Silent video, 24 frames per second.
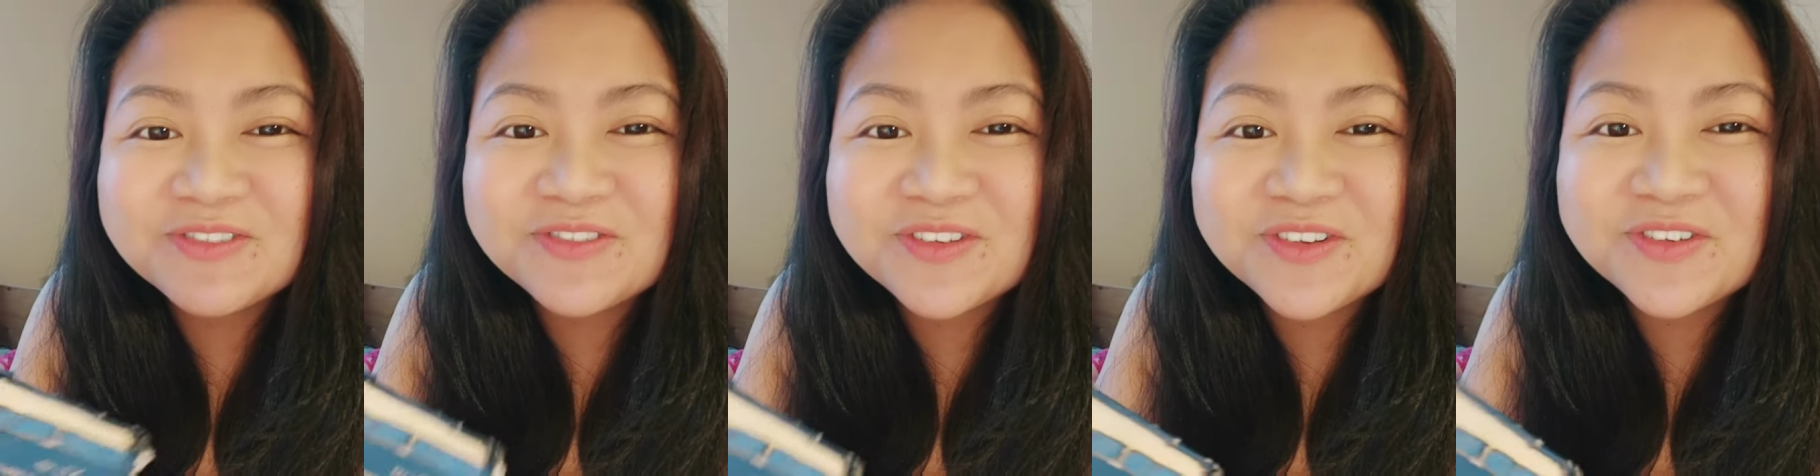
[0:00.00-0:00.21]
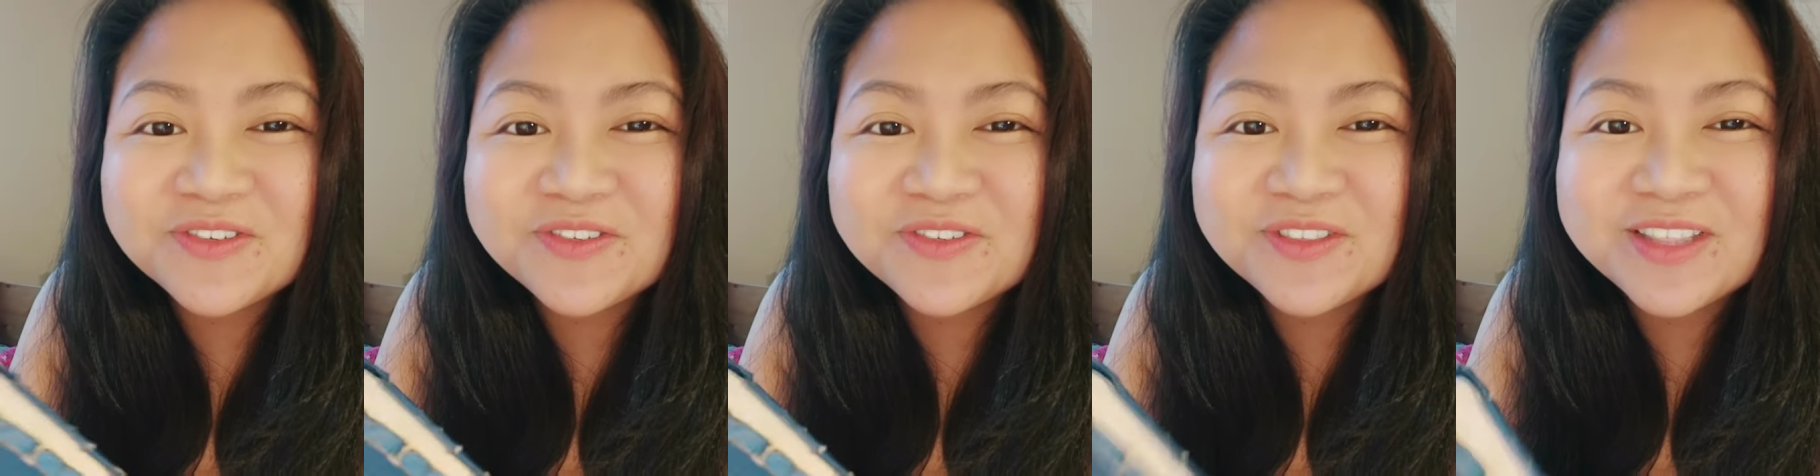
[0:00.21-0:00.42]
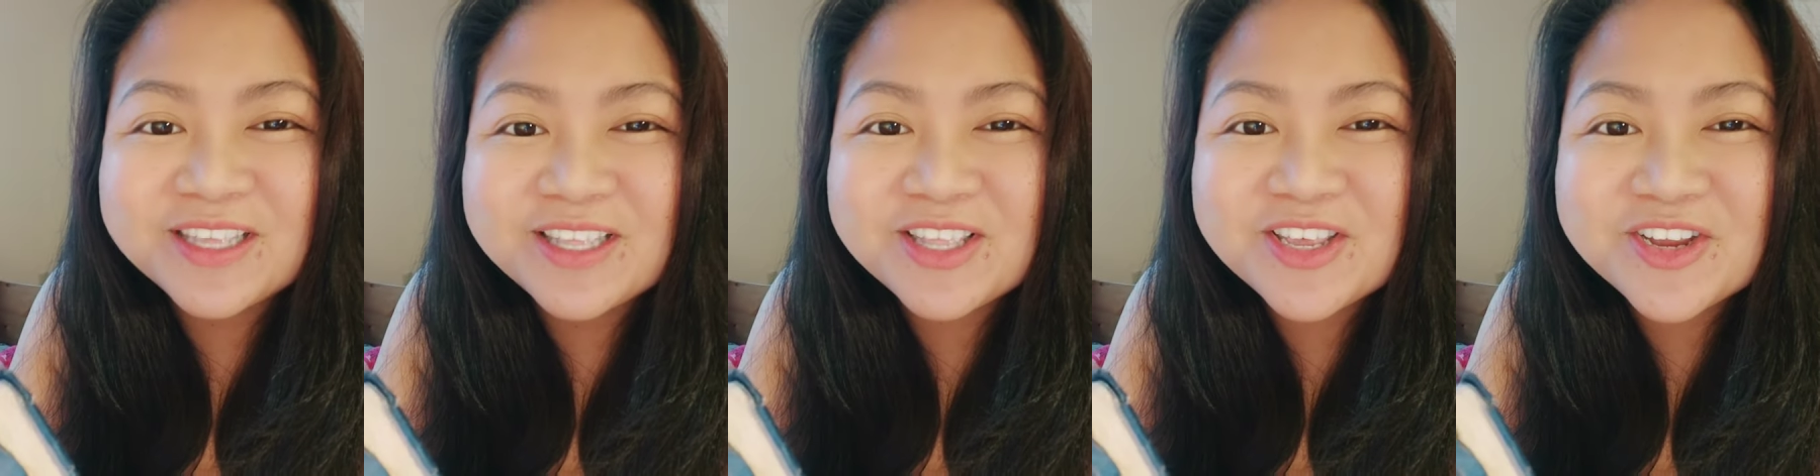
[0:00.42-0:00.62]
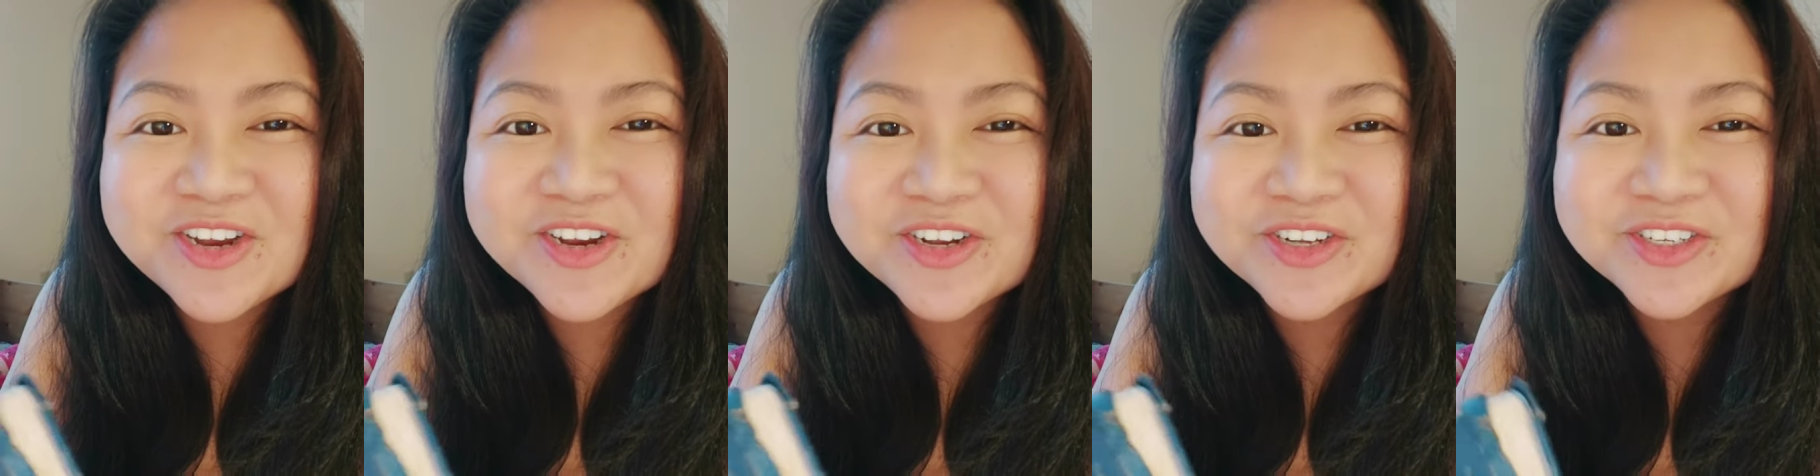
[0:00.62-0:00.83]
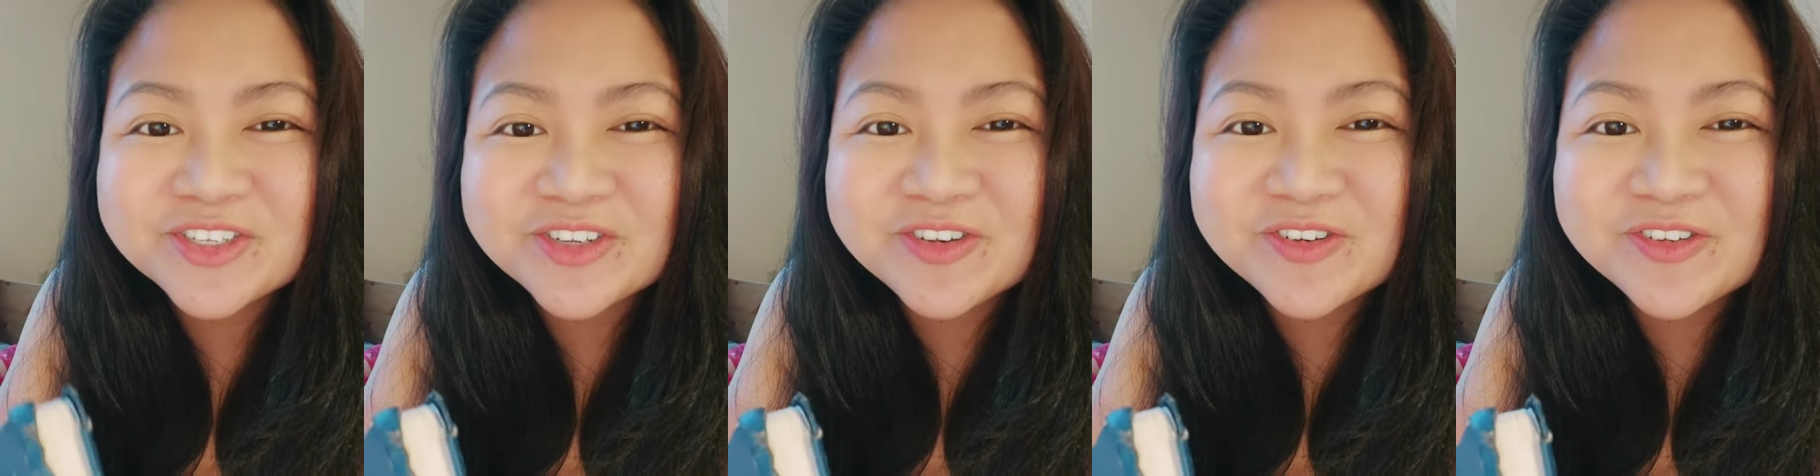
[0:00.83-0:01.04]
15
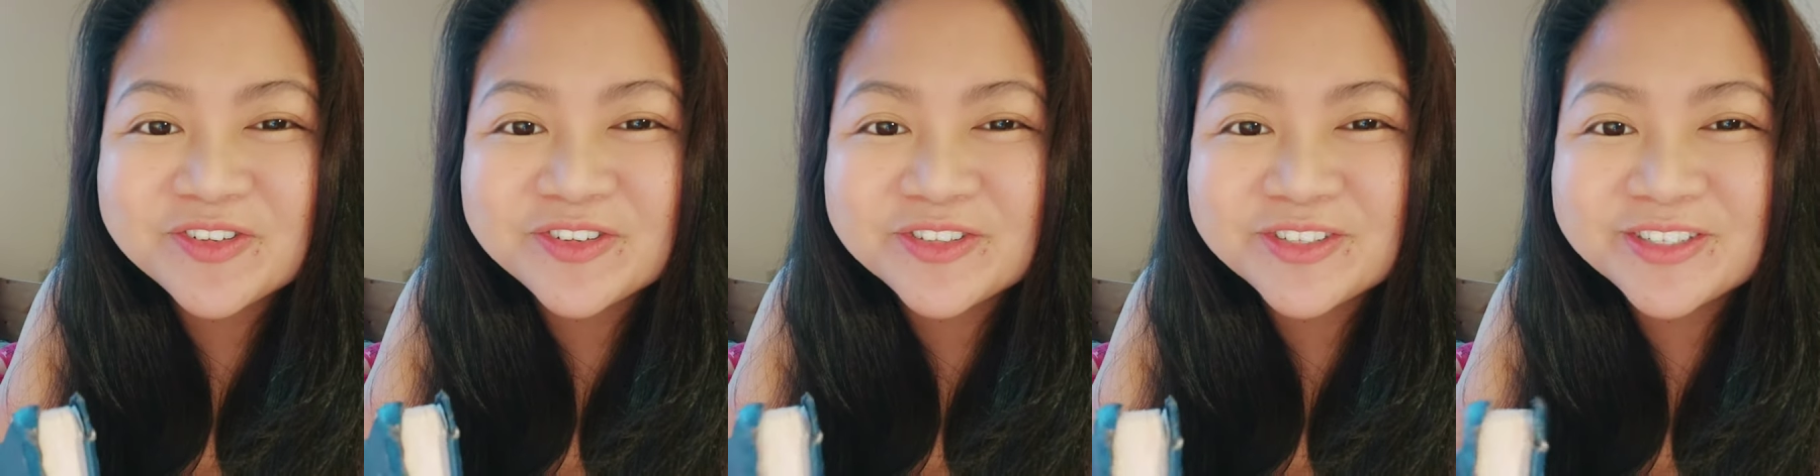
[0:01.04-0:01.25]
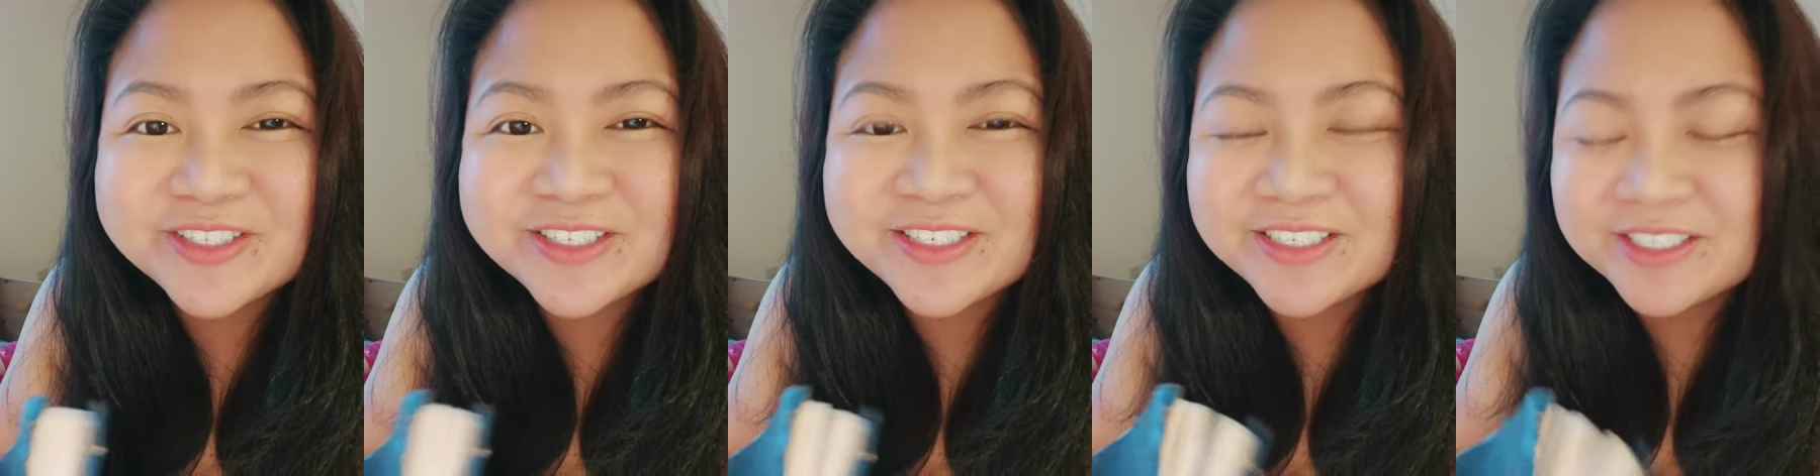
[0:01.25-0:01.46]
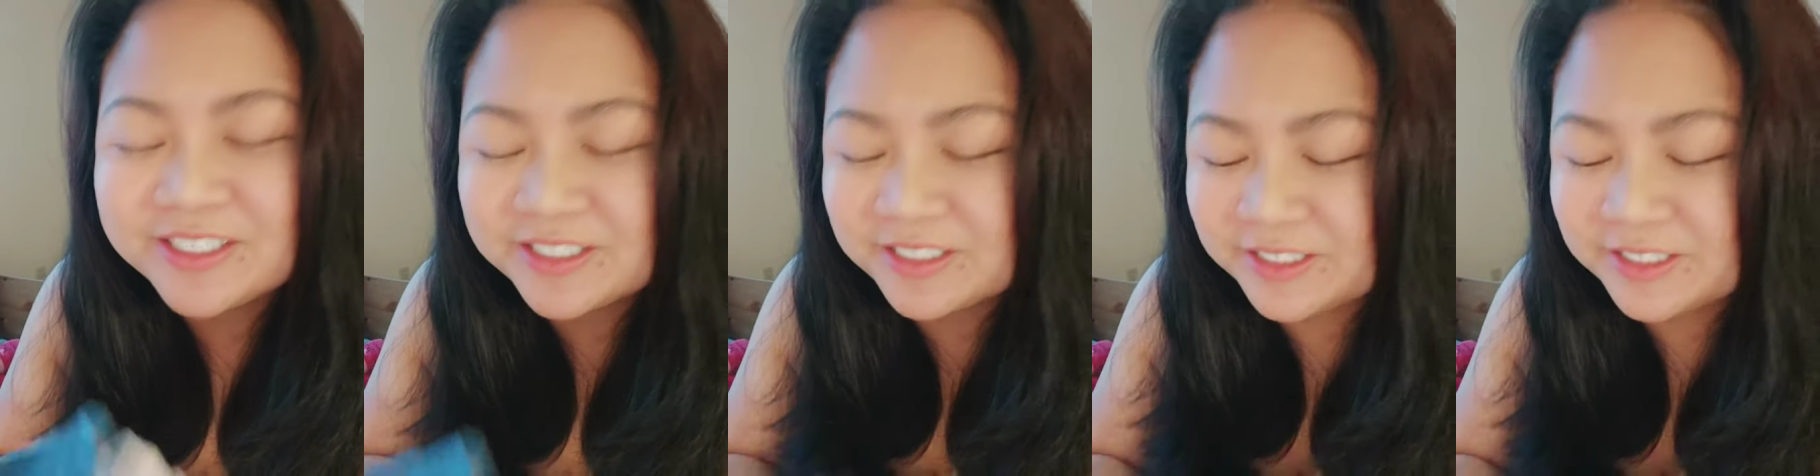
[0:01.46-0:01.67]
years old.